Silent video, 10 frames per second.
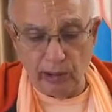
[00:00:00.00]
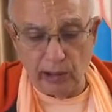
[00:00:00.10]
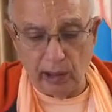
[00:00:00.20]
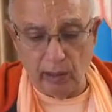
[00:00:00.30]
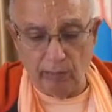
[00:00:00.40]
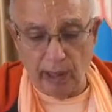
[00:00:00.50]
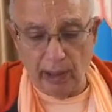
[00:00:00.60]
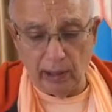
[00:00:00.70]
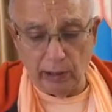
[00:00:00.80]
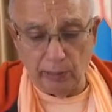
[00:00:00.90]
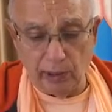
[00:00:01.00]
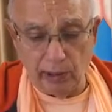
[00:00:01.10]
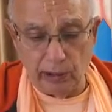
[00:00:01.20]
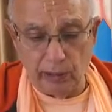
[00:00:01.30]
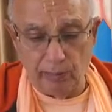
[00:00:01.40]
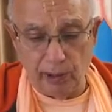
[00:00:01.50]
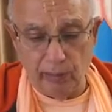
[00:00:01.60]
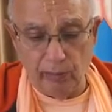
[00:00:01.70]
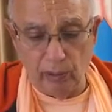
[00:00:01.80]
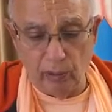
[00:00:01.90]
They are managed by the
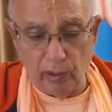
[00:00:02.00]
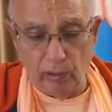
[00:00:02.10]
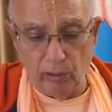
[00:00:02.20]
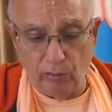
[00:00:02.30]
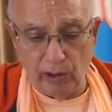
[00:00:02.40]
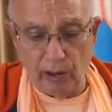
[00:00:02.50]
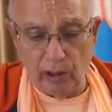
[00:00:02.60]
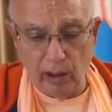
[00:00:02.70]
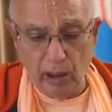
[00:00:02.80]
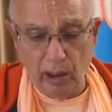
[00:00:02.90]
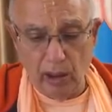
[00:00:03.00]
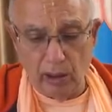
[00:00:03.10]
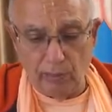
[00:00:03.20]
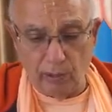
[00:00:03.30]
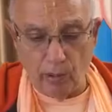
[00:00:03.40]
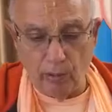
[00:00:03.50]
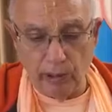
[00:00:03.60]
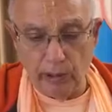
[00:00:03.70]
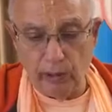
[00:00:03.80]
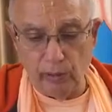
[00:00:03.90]
Supreme Lord Govinda, the
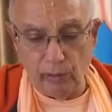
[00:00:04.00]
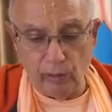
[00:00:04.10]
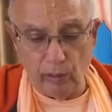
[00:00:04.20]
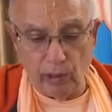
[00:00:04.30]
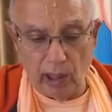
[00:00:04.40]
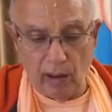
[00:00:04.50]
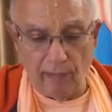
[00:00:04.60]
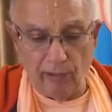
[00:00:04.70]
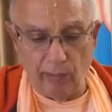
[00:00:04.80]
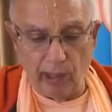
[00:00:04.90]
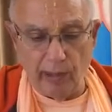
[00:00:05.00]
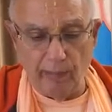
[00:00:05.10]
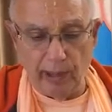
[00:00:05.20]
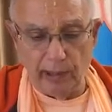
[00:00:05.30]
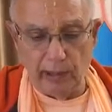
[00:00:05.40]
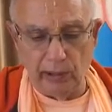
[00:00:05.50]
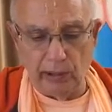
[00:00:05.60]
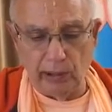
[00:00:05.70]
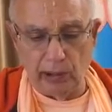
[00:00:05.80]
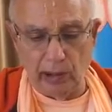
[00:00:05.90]
original Lord. I offer my
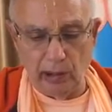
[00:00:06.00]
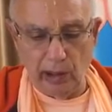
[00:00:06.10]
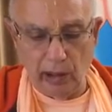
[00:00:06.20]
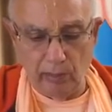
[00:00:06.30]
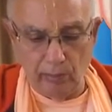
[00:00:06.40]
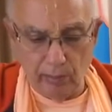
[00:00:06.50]
obeisances unto him.